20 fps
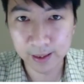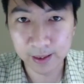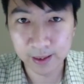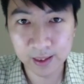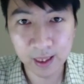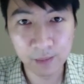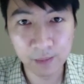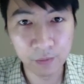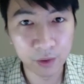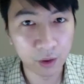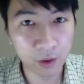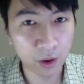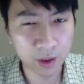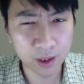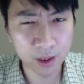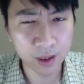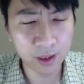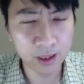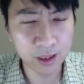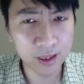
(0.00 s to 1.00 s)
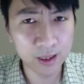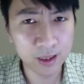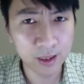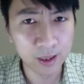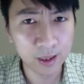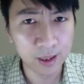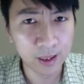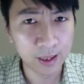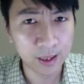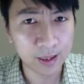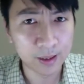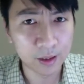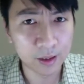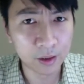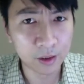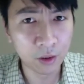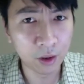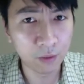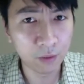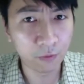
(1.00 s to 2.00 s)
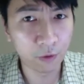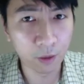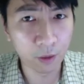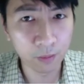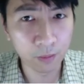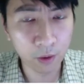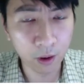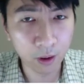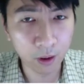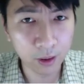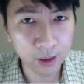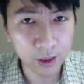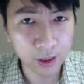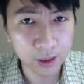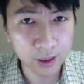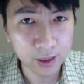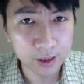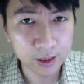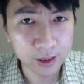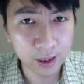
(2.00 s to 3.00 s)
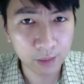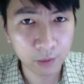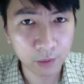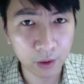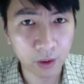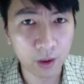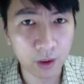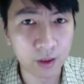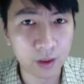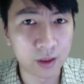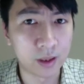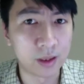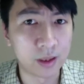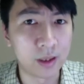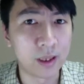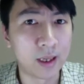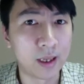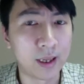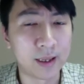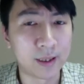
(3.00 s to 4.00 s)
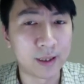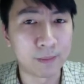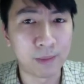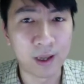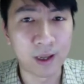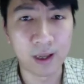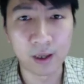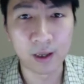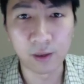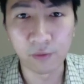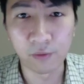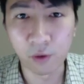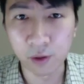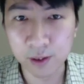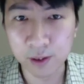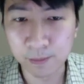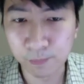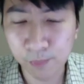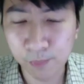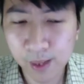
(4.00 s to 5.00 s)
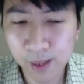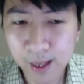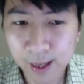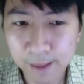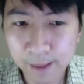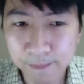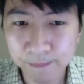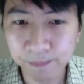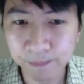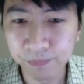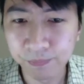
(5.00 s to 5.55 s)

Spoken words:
Some will consider this as not from God, some will consider it as part of God's plan.